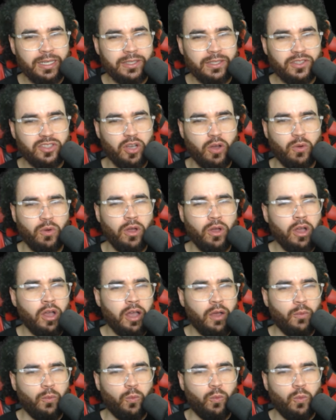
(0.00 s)
So
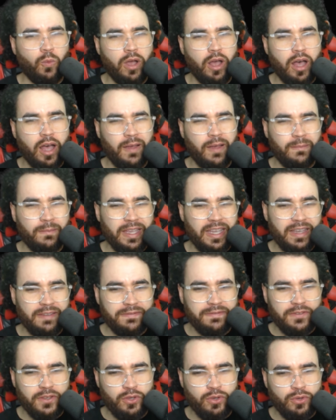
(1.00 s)
um,
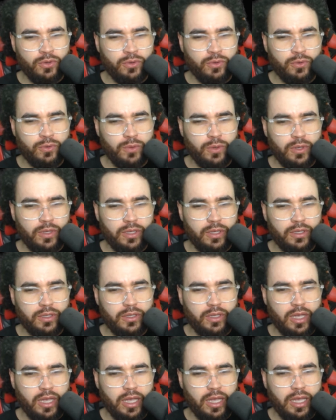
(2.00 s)
if you
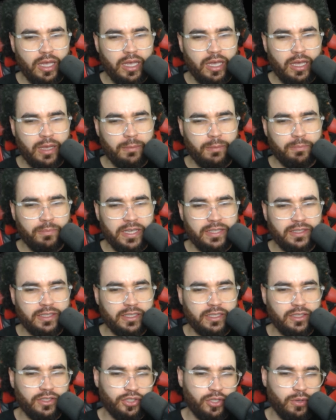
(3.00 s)
uh
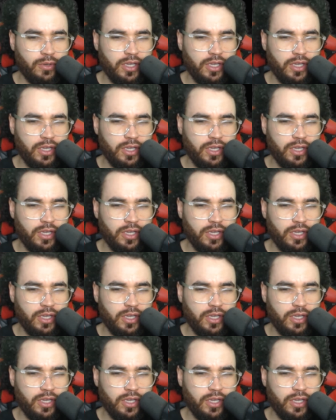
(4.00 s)
basically so